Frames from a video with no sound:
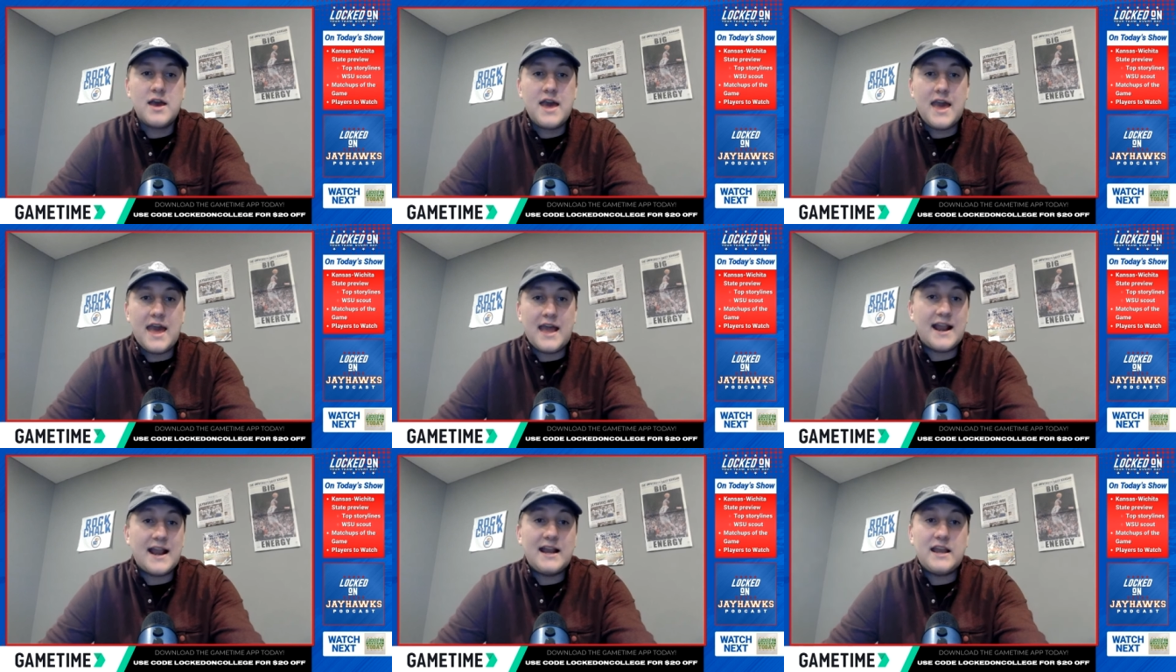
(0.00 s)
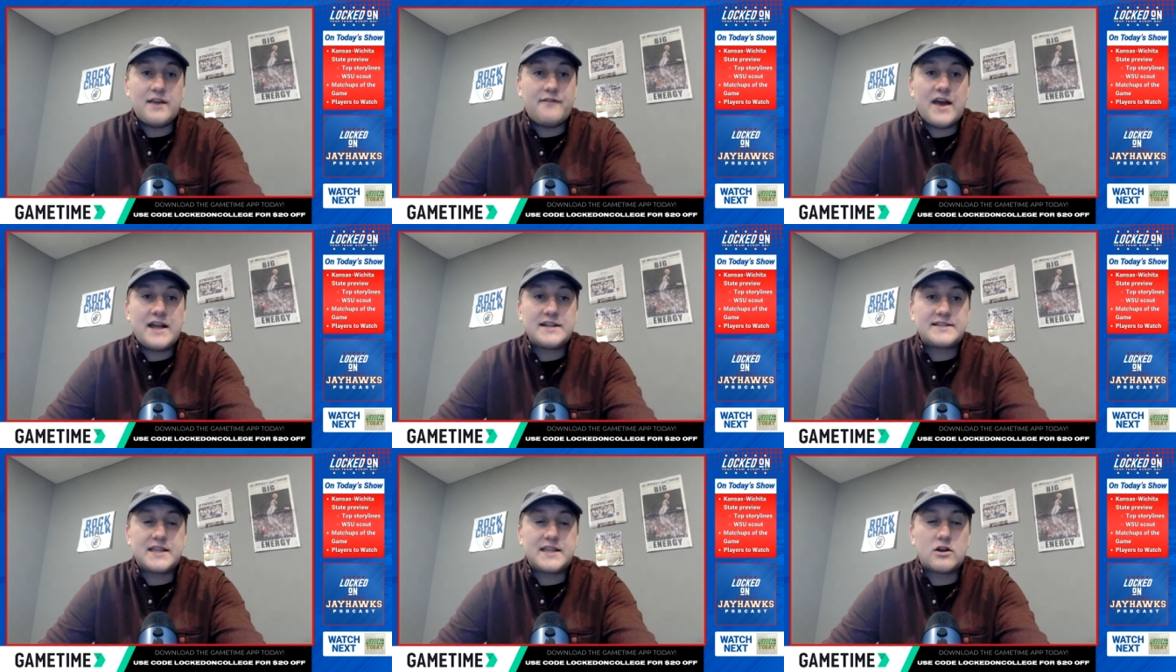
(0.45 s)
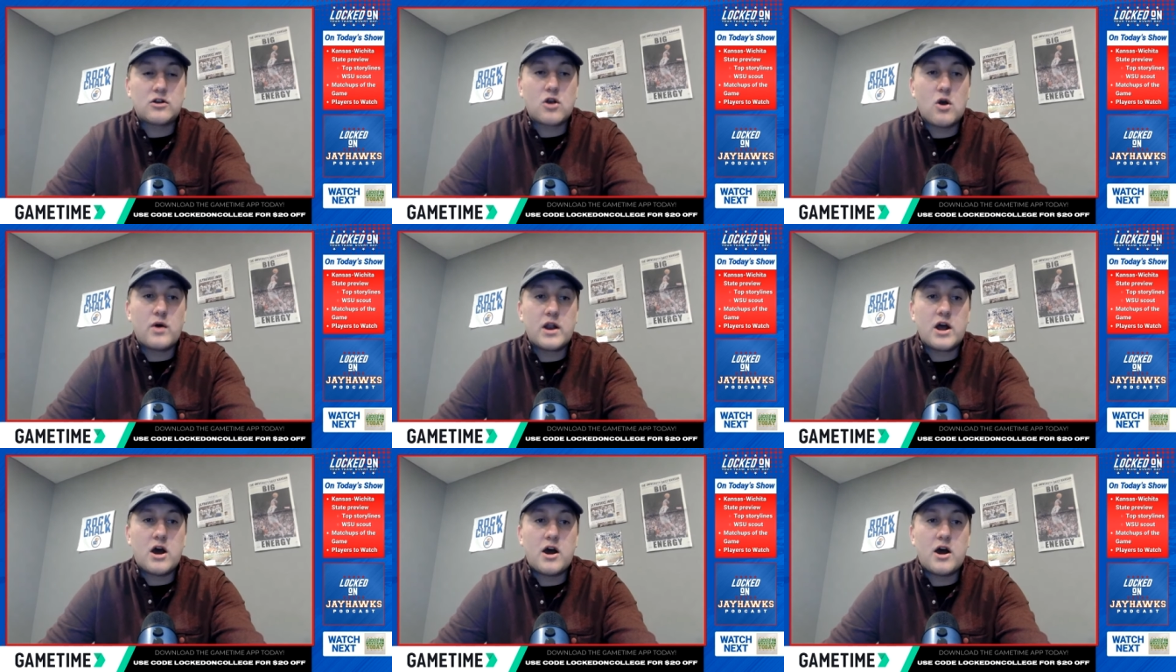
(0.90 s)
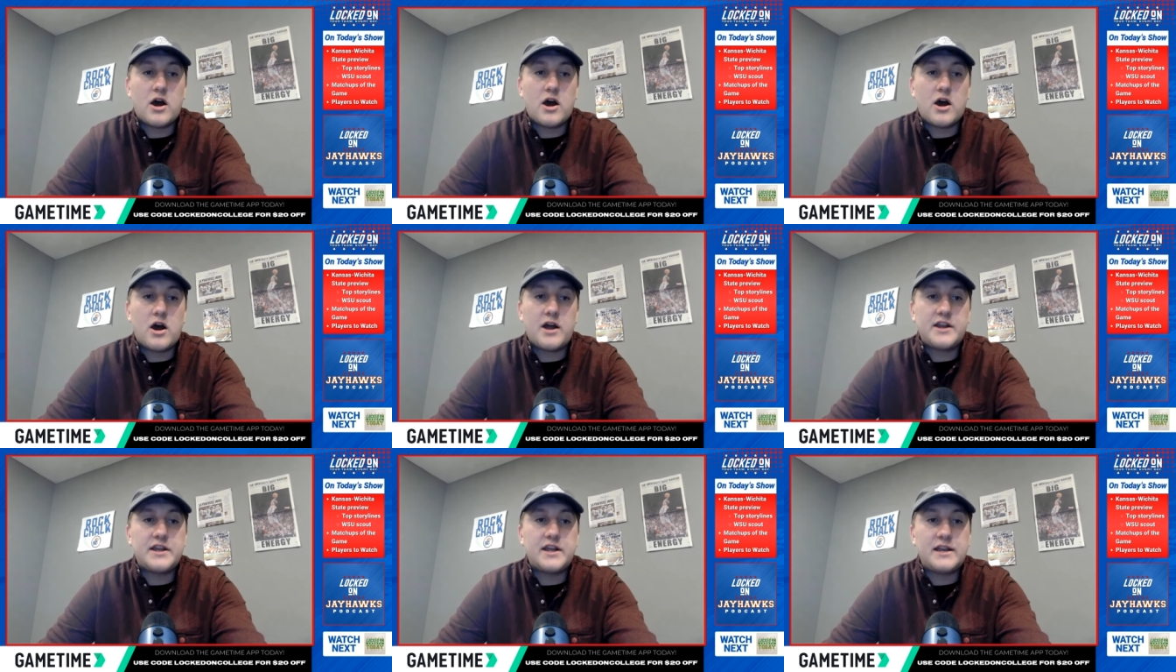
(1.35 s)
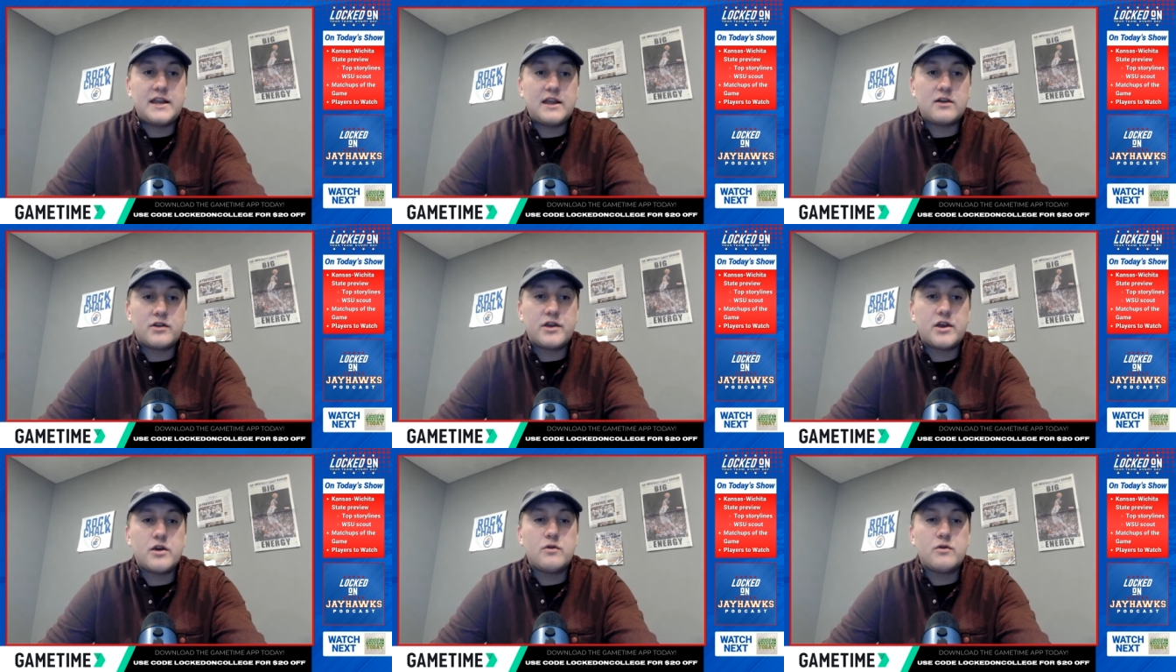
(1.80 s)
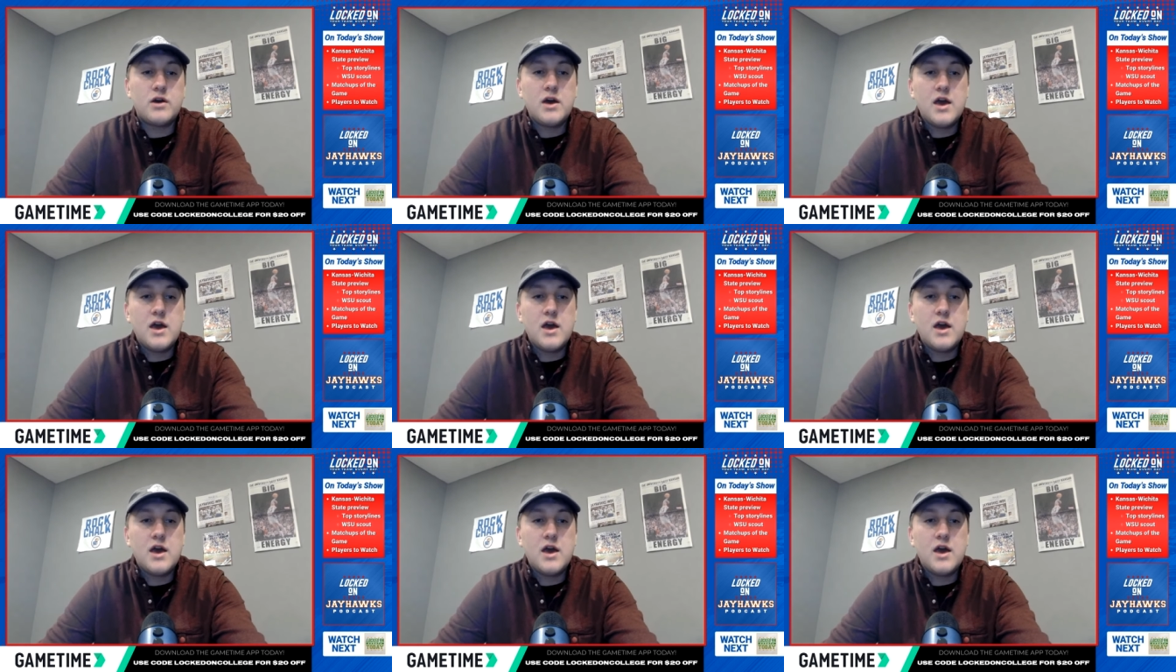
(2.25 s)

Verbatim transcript: and any events that are going on near you.